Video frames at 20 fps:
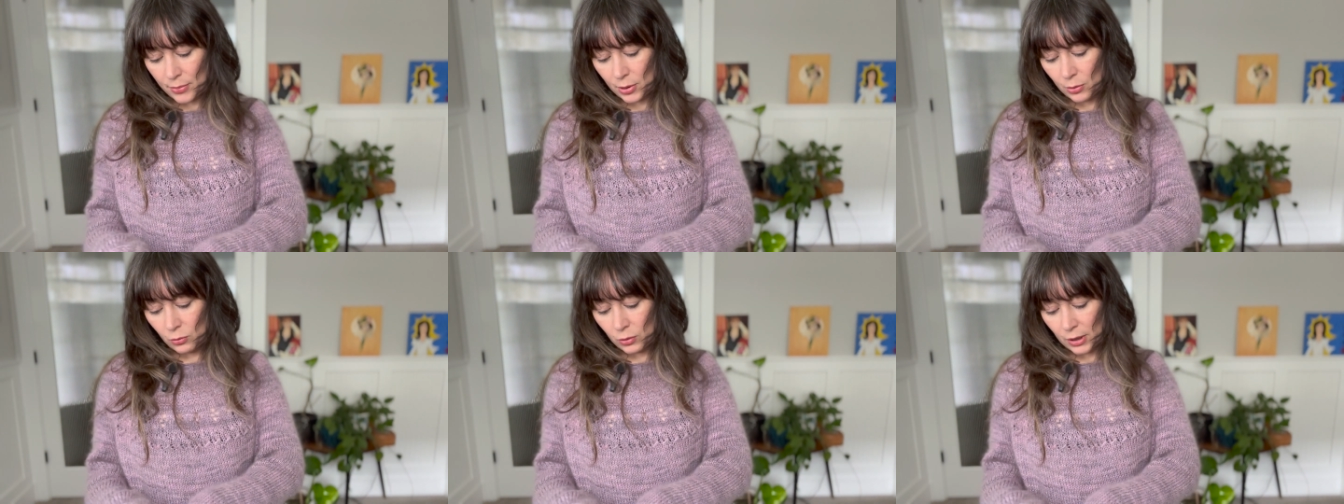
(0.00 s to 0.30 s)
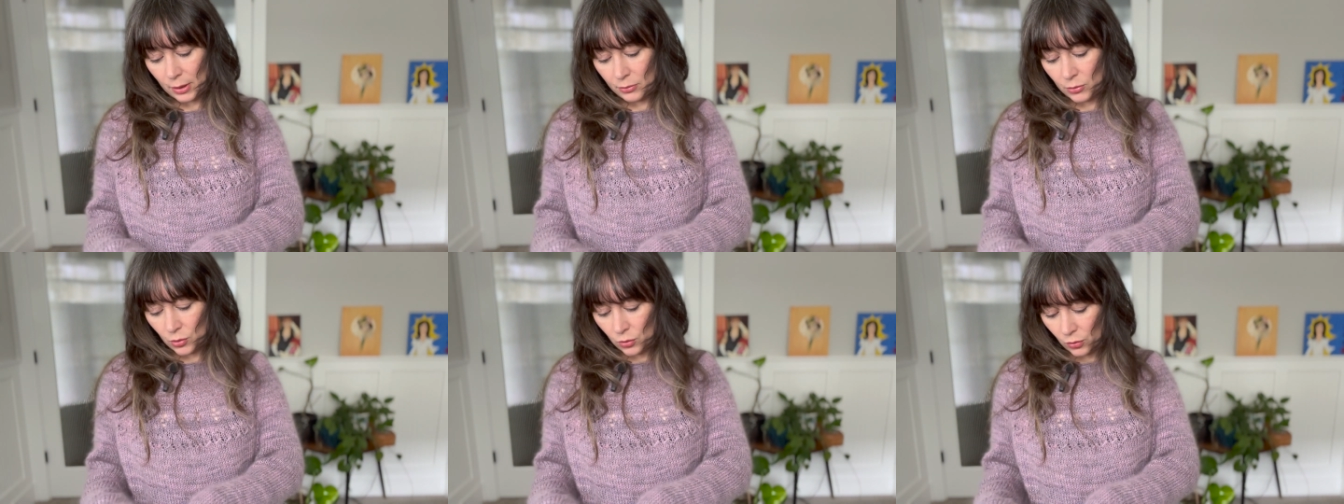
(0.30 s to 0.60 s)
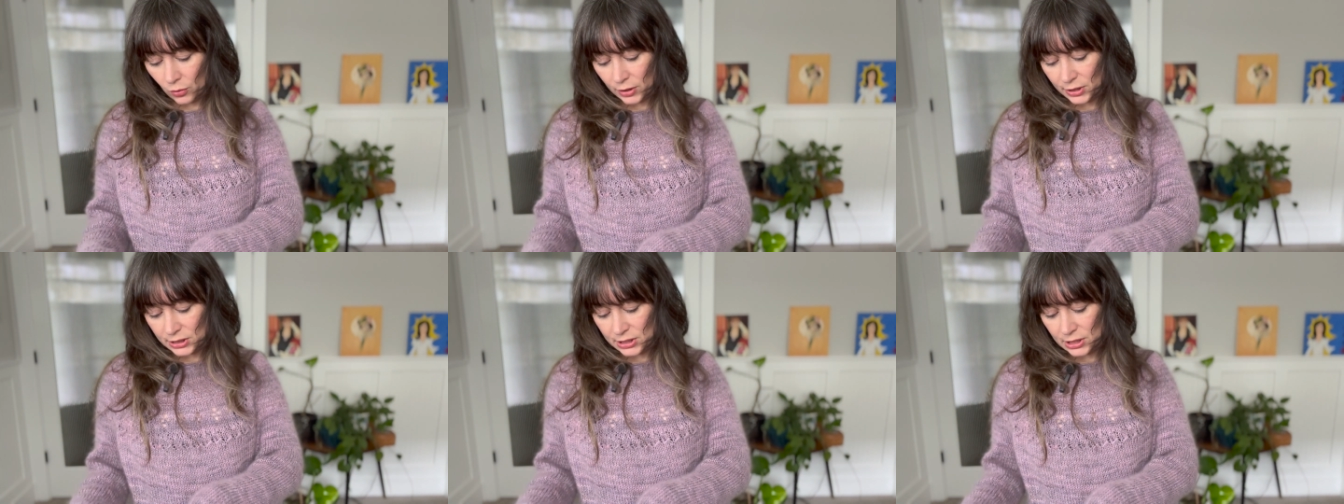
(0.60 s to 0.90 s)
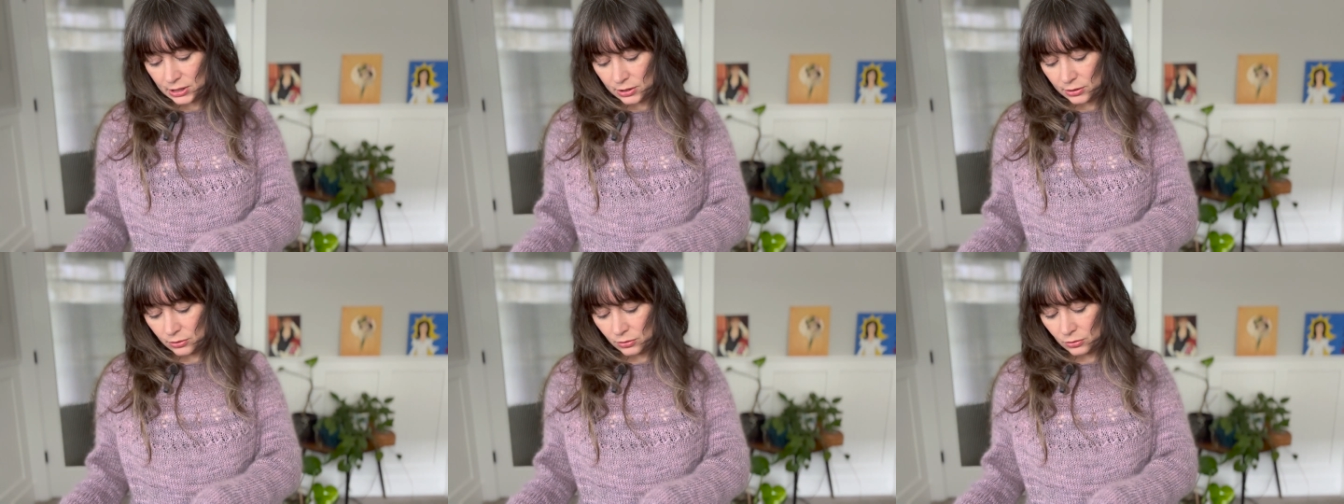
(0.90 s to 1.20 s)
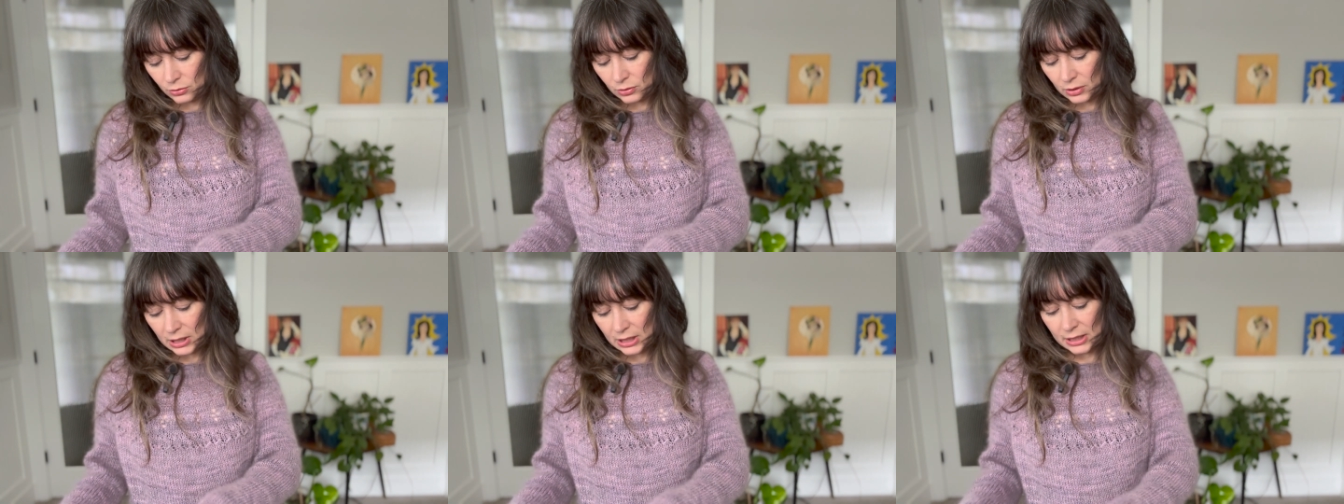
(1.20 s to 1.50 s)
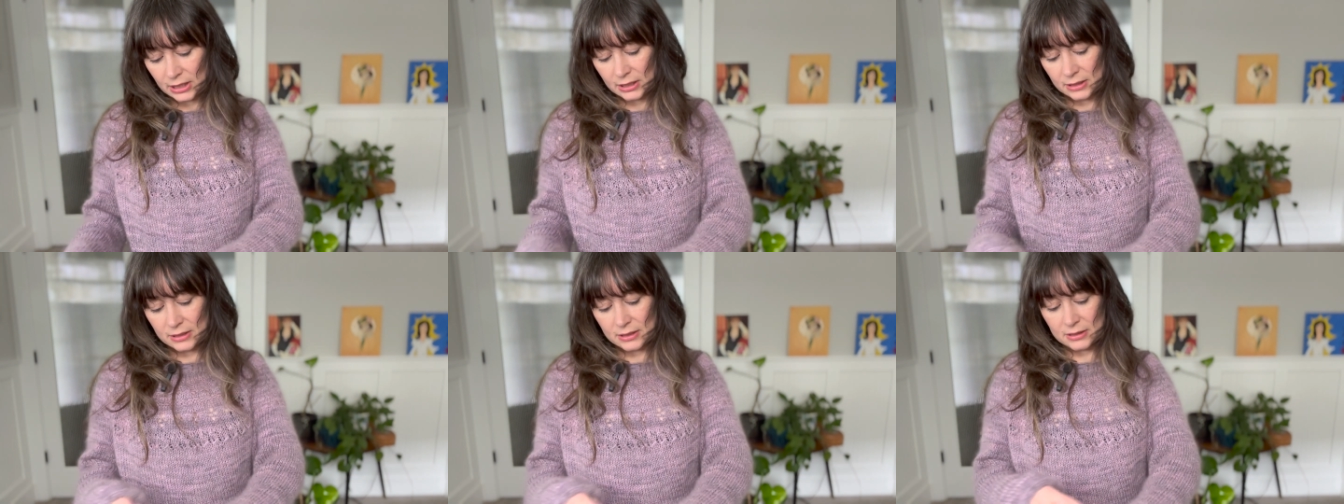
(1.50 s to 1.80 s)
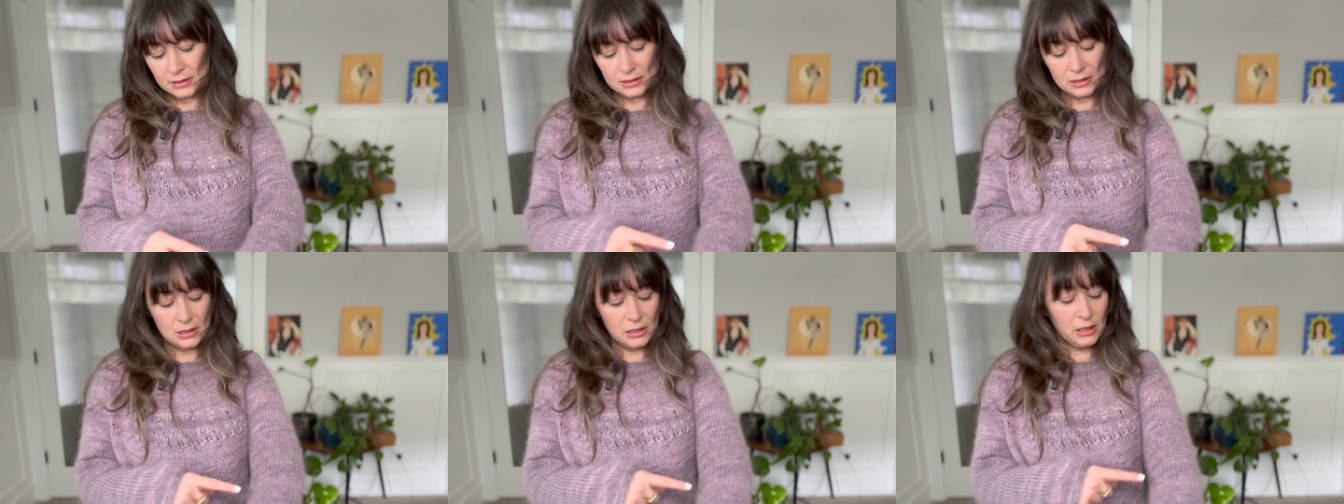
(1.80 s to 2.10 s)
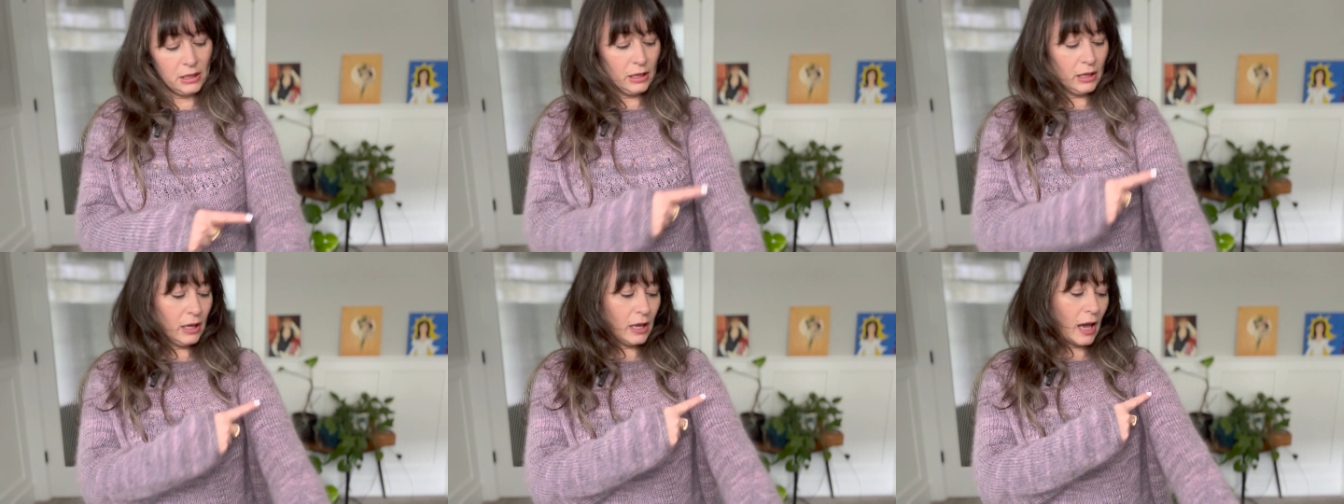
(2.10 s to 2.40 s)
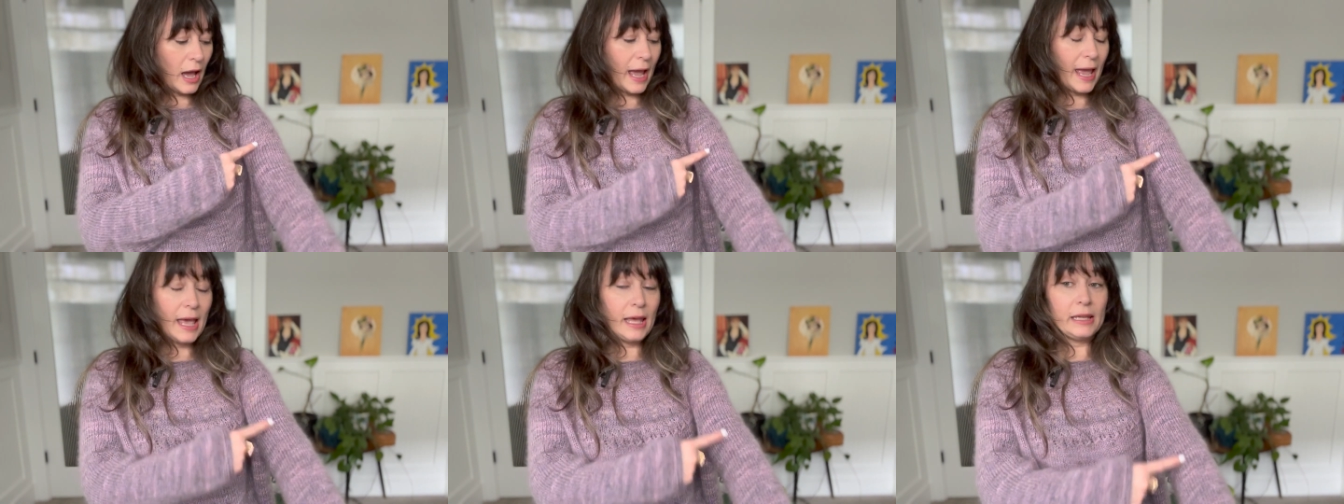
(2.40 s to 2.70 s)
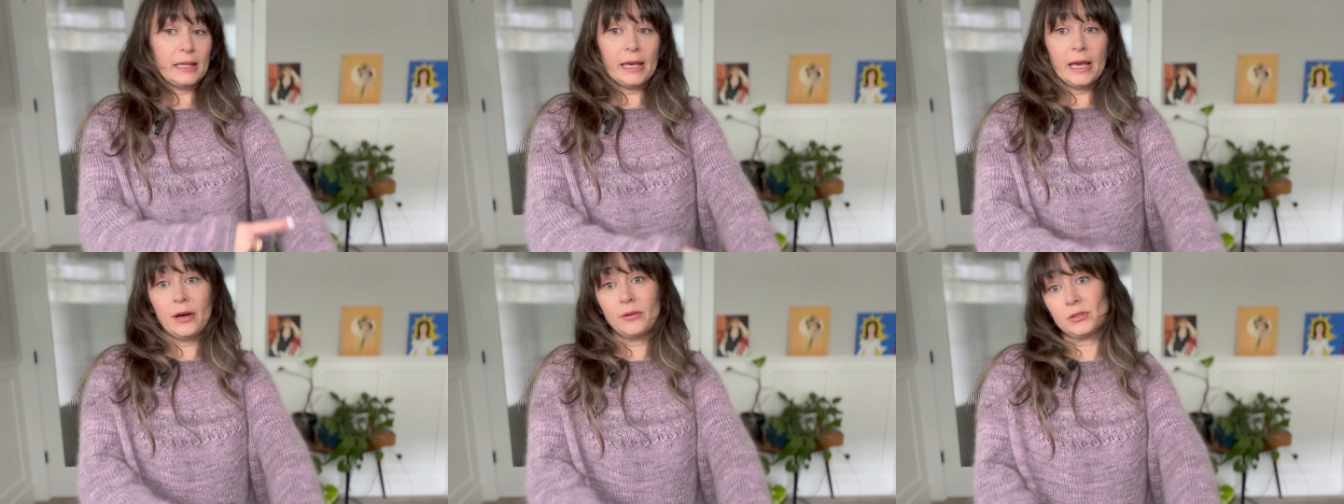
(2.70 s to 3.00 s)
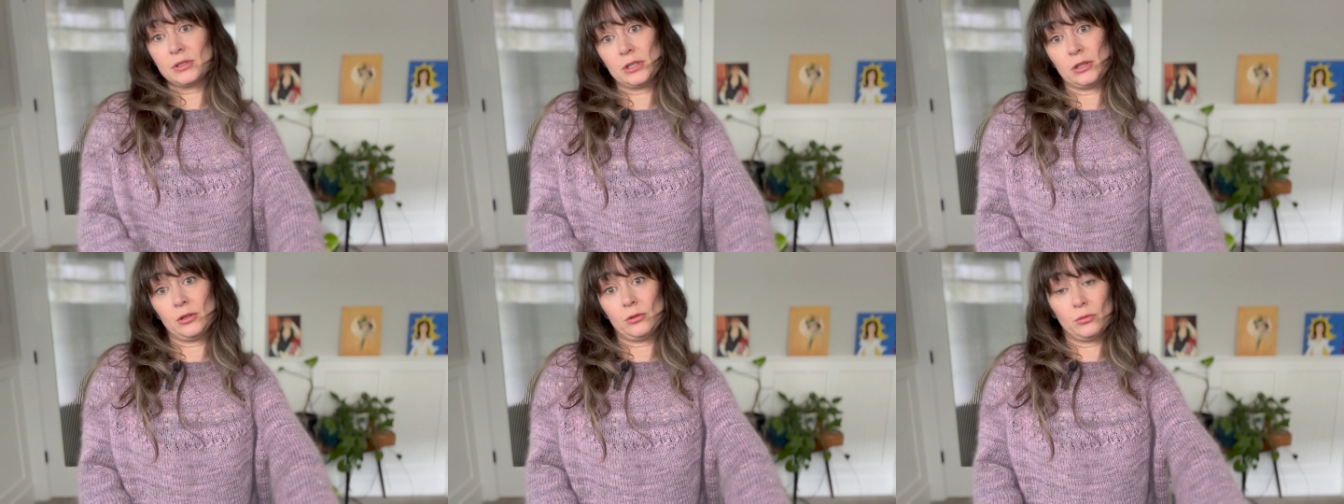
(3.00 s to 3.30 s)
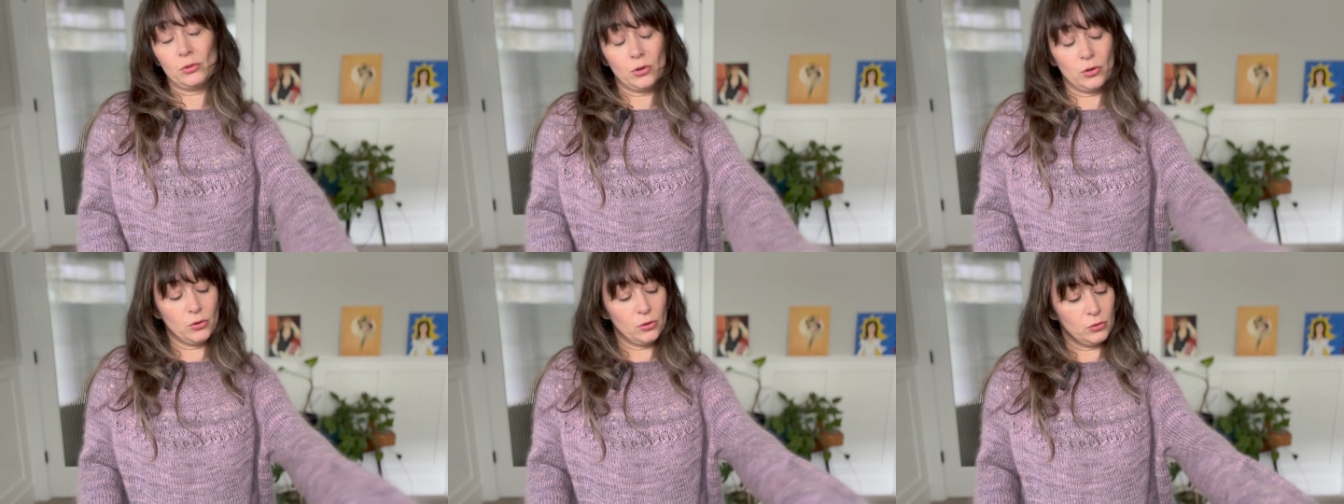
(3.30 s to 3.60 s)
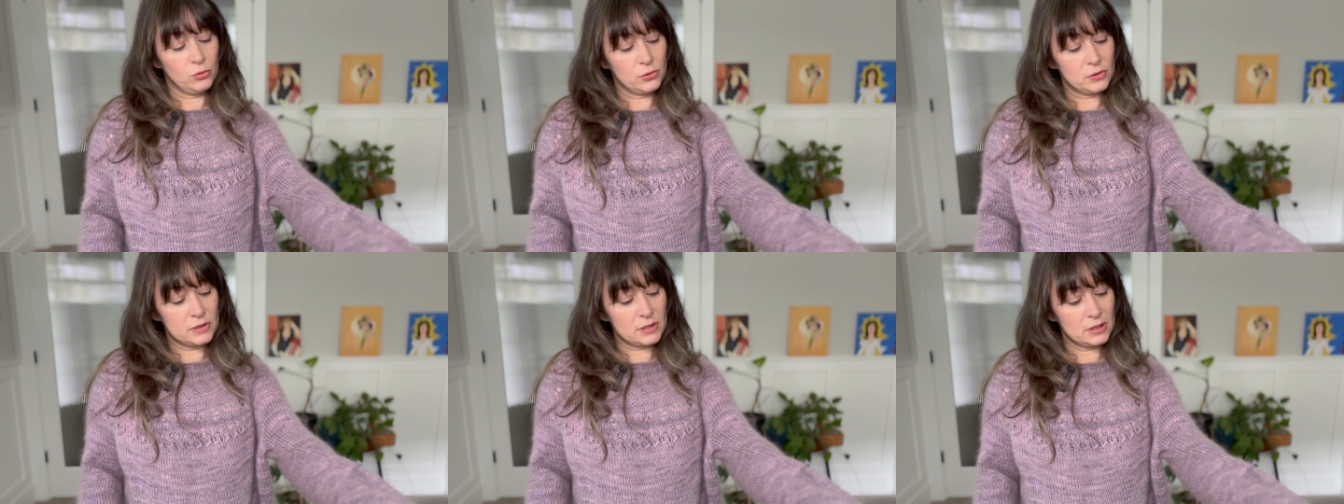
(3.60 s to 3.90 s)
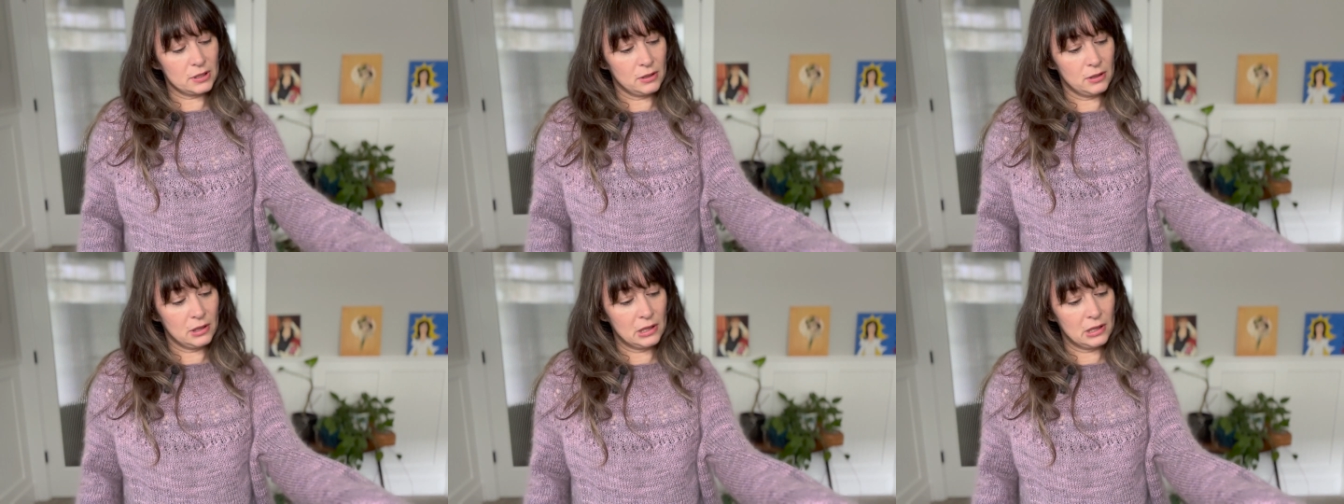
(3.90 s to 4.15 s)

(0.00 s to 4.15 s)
but what I'm going to do is I had counted the rows,